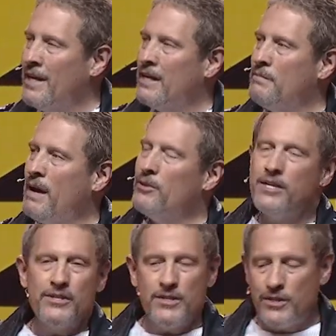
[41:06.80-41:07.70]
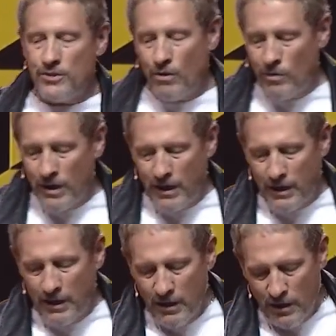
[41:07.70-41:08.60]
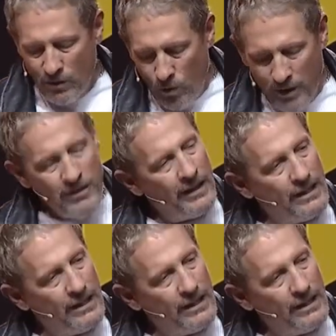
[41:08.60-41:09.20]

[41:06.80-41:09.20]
The Bible tells us there's only one thing